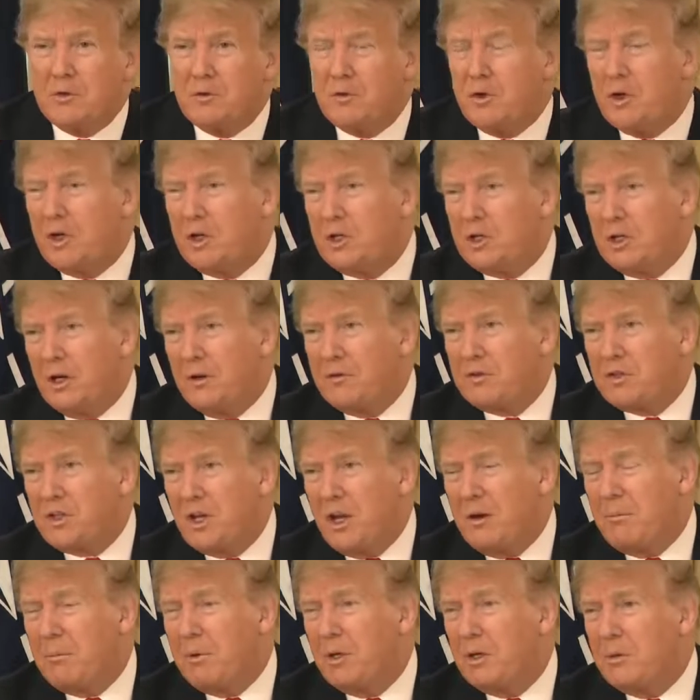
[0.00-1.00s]
it's a very tough
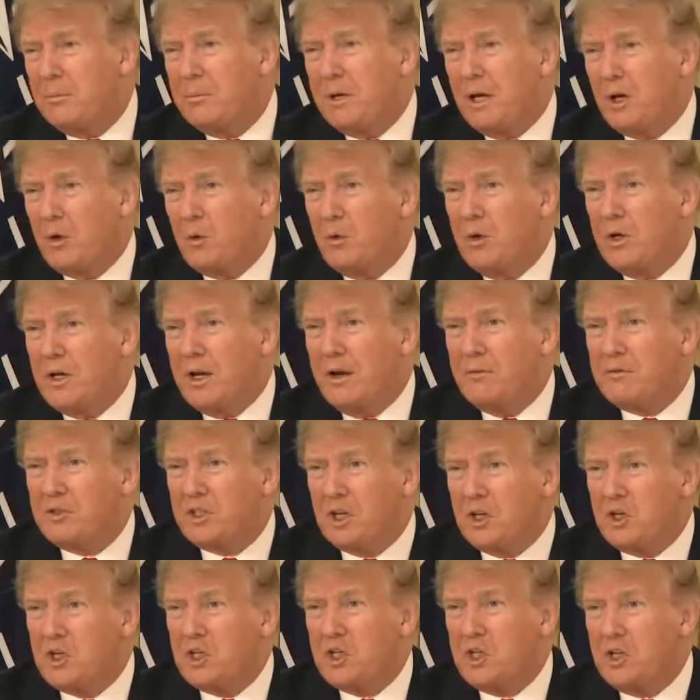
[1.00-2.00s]
statement to make when you
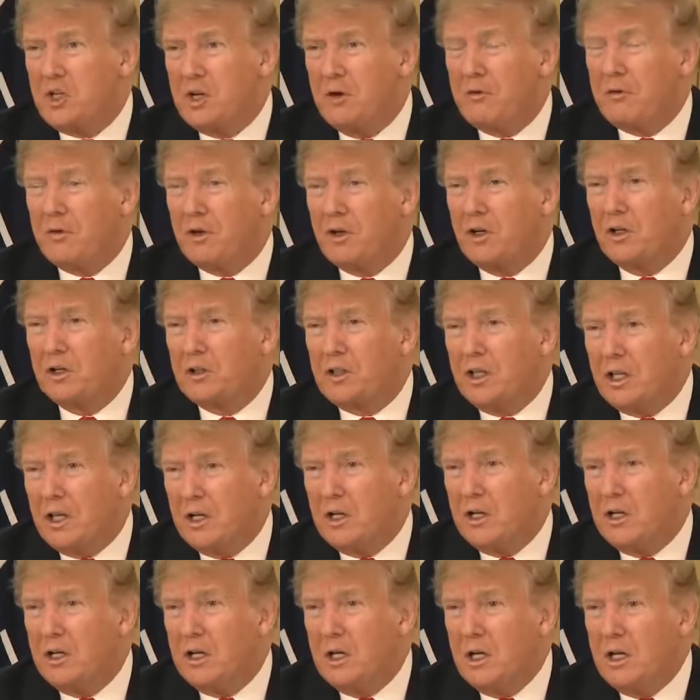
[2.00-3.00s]
have such
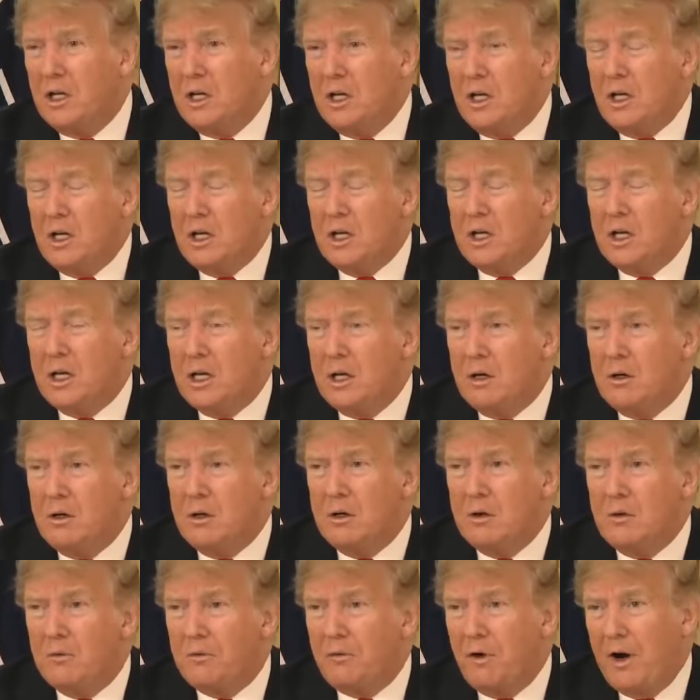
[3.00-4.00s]
difficulty
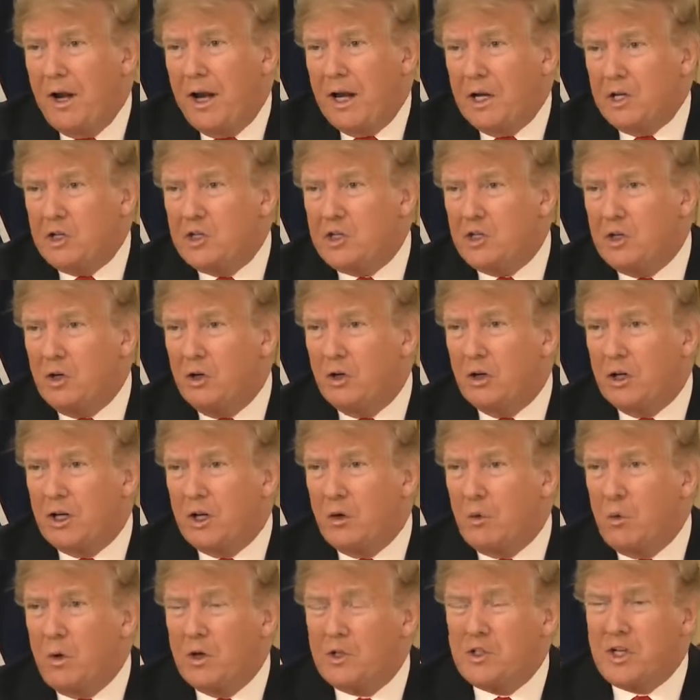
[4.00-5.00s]
in France. You
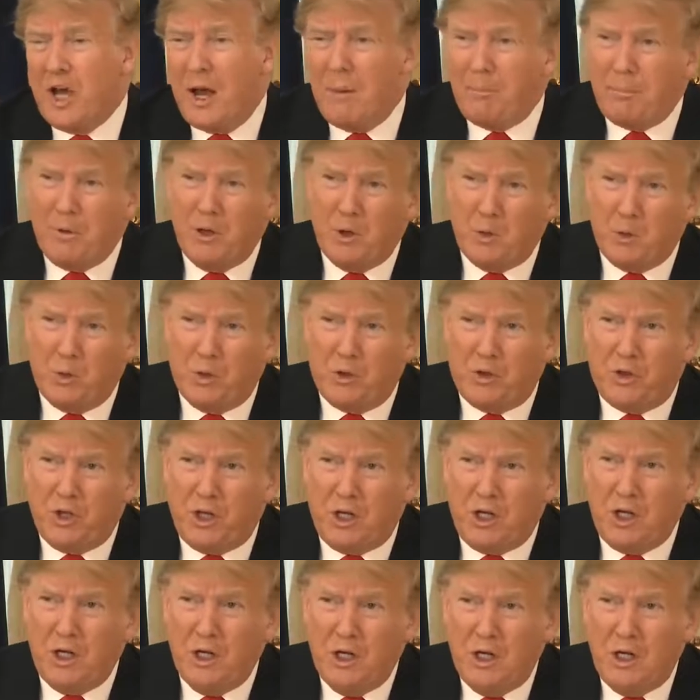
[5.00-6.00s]
look at what's happened with
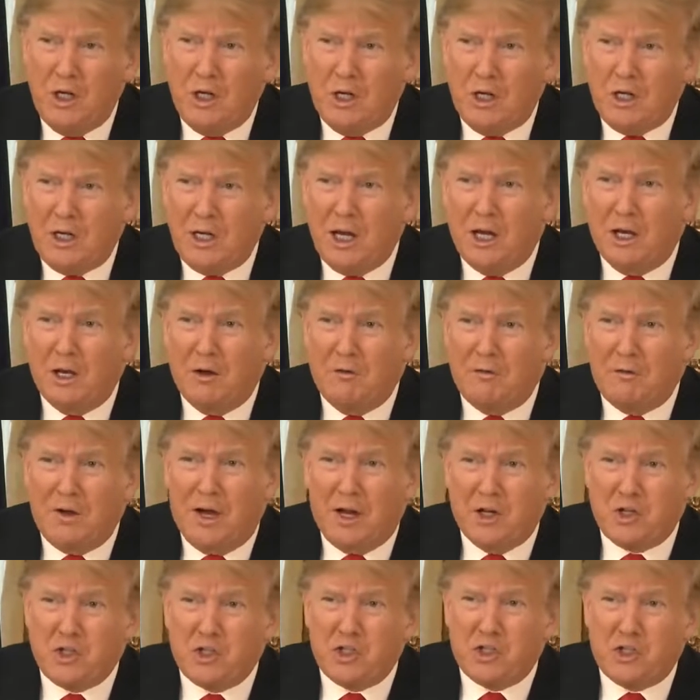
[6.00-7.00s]
the yellow
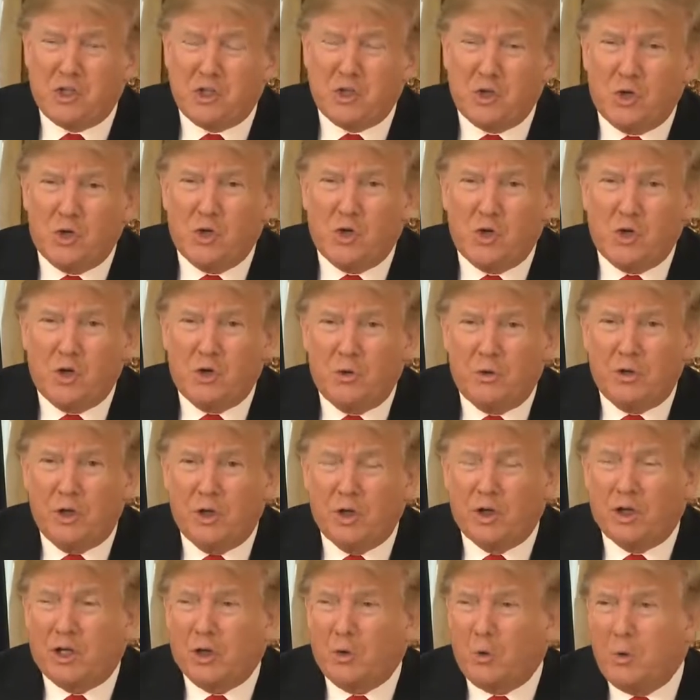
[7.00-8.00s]
vests, or
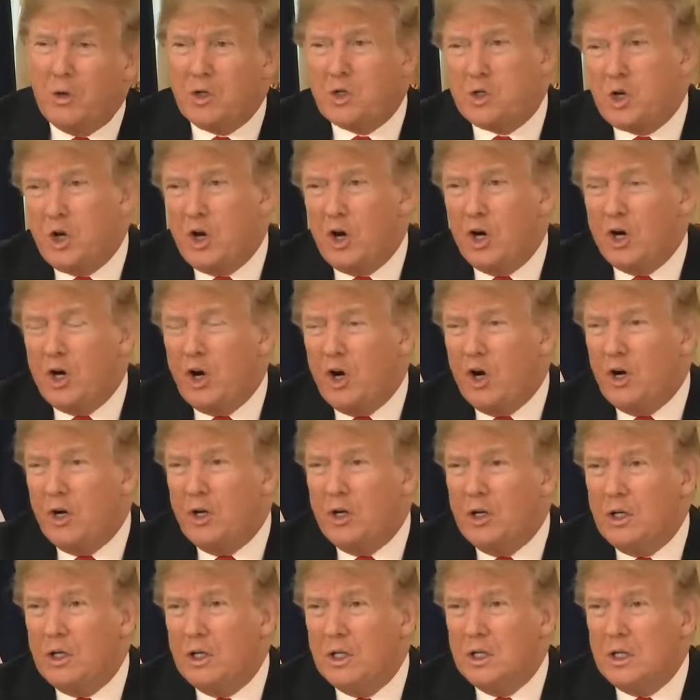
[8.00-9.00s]
you look at what's going
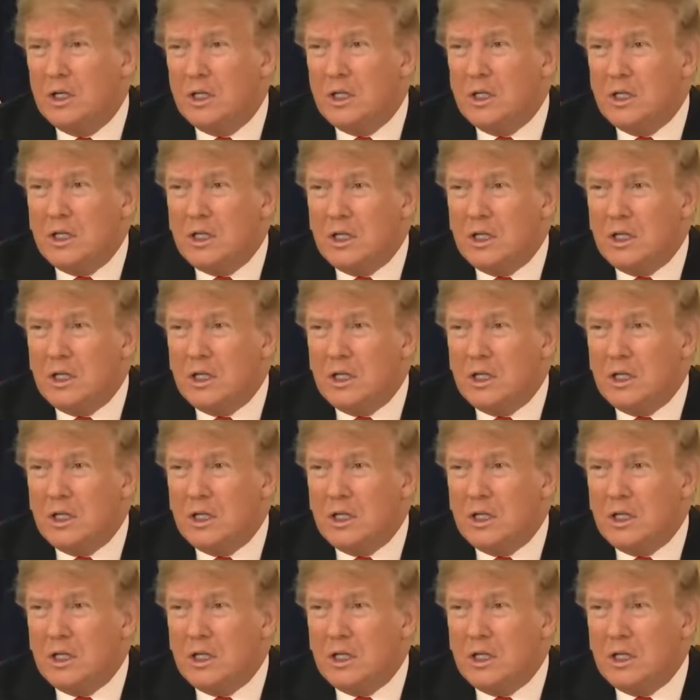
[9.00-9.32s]
on